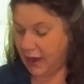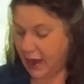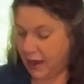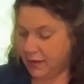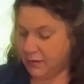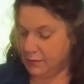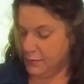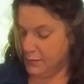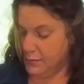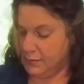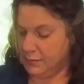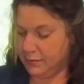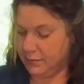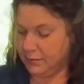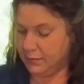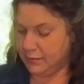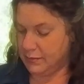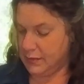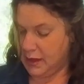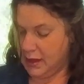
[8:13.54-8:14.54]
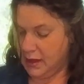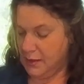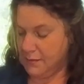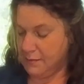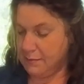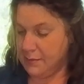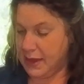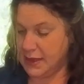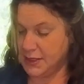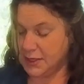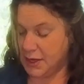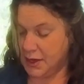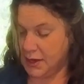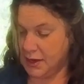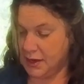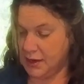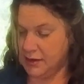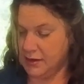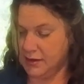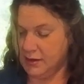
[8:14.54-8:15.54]
out my
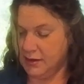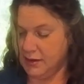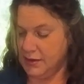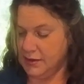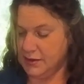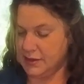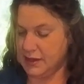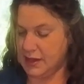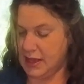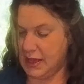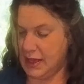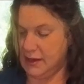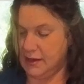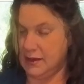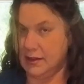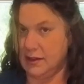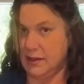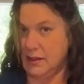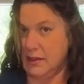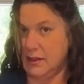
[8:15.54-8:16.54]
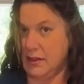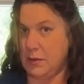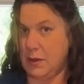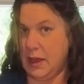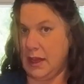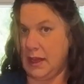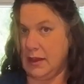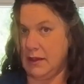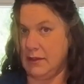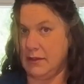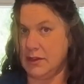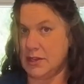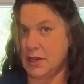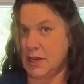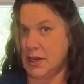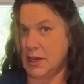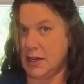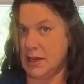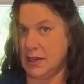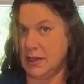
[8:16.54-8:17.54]
jar so that the weight of the
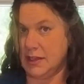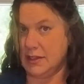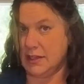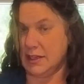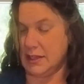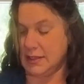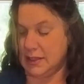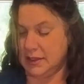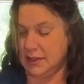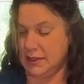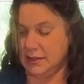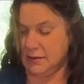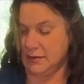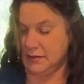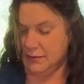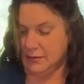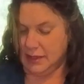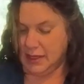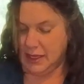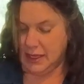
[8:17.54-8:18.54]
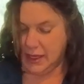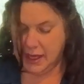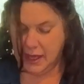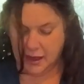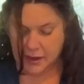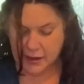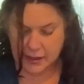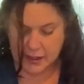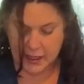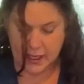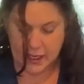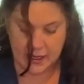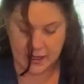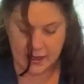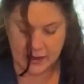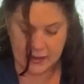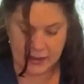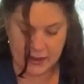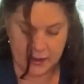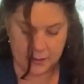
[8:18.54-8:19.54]
jar doesn't get calculated,
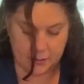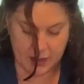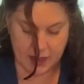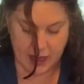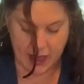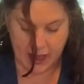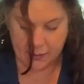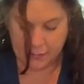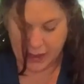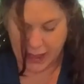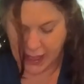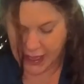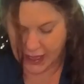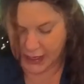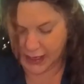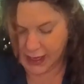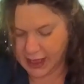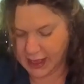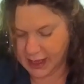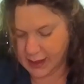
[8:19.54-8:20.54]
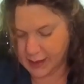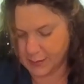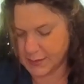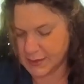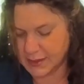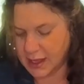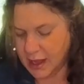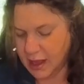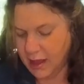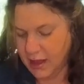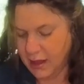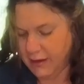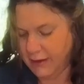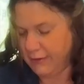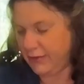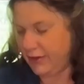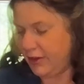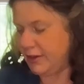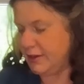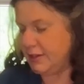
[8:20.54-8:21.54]
and then I'm going to add my Anaheims
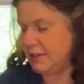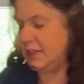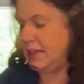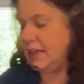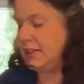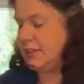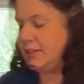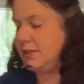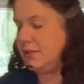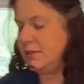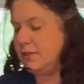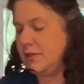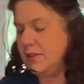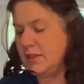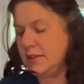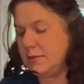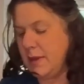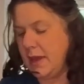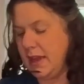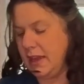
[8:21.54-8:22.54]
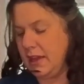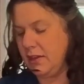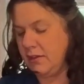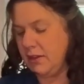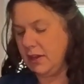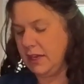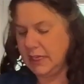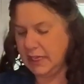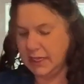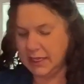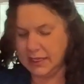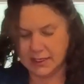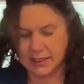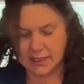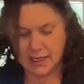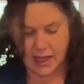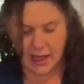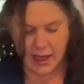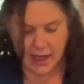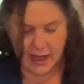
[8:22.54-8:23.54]
first. And I do this by ingredient.
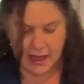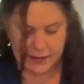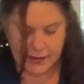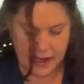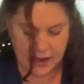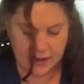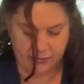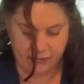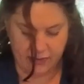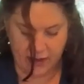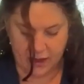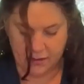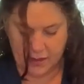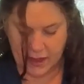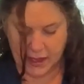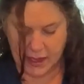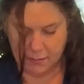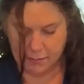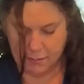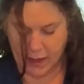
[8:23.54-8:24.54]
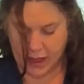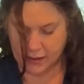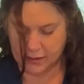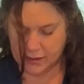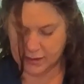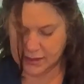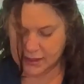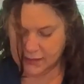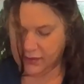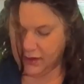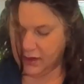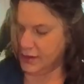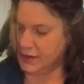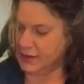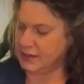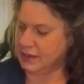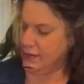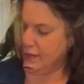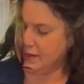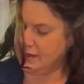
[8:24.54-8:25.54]
I have not found that it matters if all the
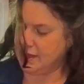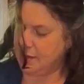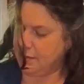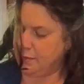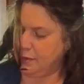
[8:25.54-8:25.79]
stuff is not